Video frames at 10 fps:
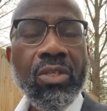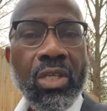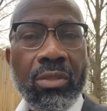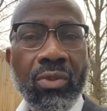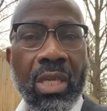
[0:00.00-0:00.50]

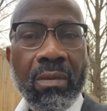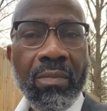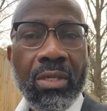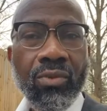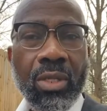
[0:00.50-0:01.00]
just
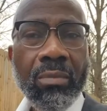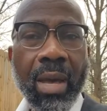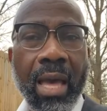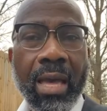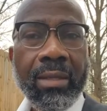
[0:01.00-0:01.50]
keep this in
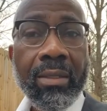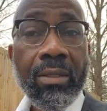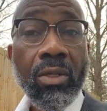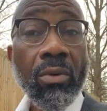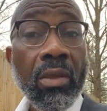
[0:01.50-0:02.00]
mind.
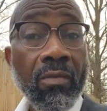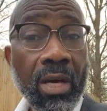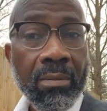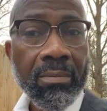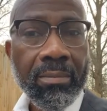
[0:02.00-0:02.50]
Don't give
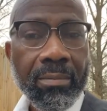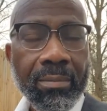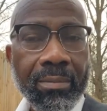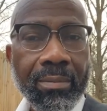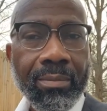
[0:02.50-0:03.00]
up.
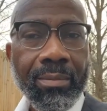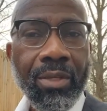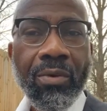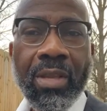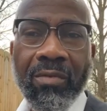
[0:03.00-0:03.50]

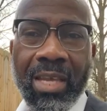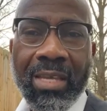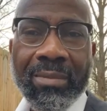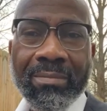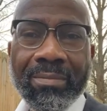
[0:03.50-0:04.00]
Don't give
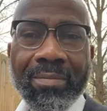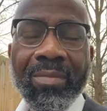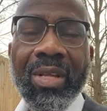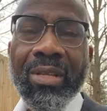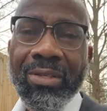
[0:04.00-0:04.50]
in.
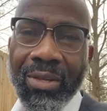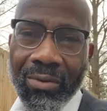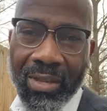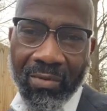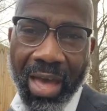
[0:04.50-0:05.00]

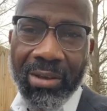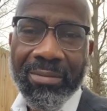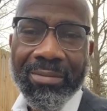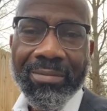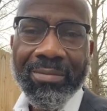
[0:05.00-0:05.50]
Don't give out.
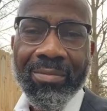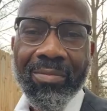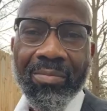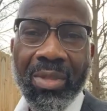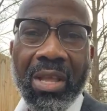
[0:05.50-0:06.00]

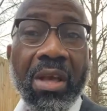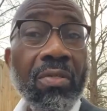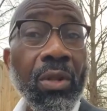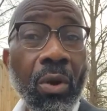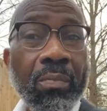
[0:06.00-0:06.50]

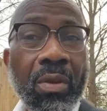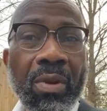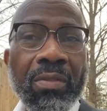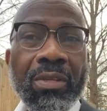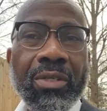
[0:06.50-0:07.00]
The Lord be
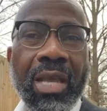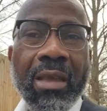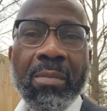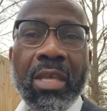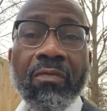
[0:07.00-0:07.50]
with you
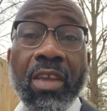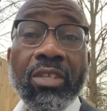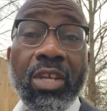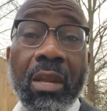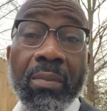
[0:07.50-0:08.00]
today. May his
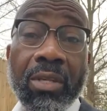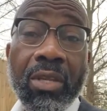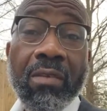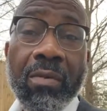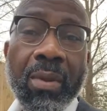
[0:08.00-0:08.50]
face shine upon
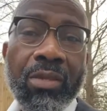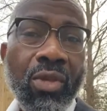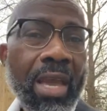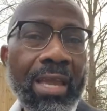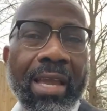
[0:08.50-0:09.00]
you, give you peace.
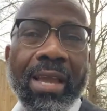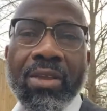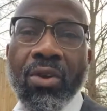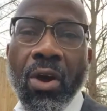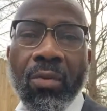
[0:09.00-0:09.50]
Hey,
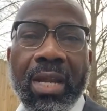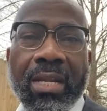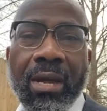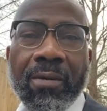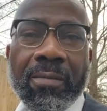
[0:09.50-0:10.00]
you
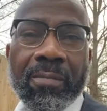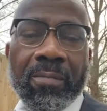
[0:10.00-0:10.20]
already know.